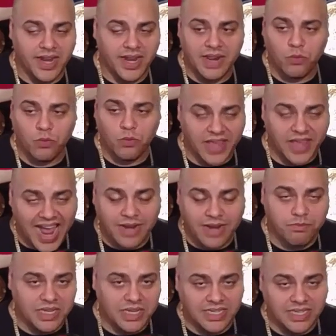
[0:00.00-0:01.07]
And with that
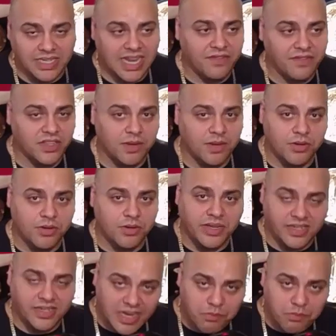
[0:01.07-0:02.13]
being said, if the W W E
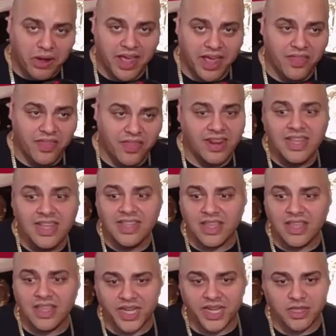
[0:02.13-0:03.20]
did buy that,
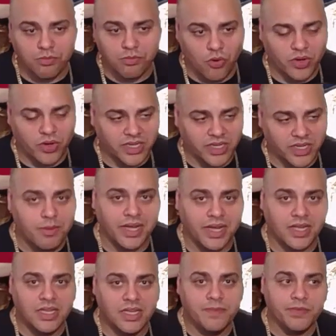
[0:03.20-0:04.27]
then we get the broken gimmick
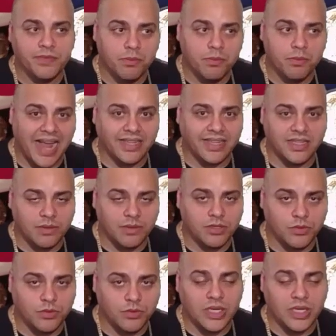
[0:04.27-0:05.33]
back in the W
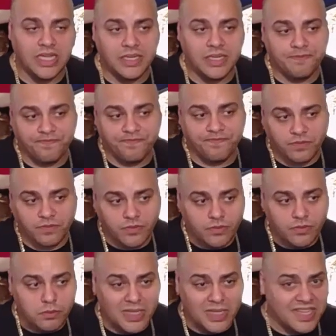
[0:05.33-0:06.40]
W E,
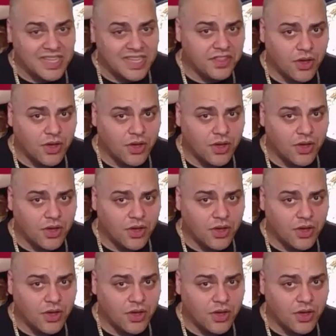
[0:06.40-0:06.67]
even though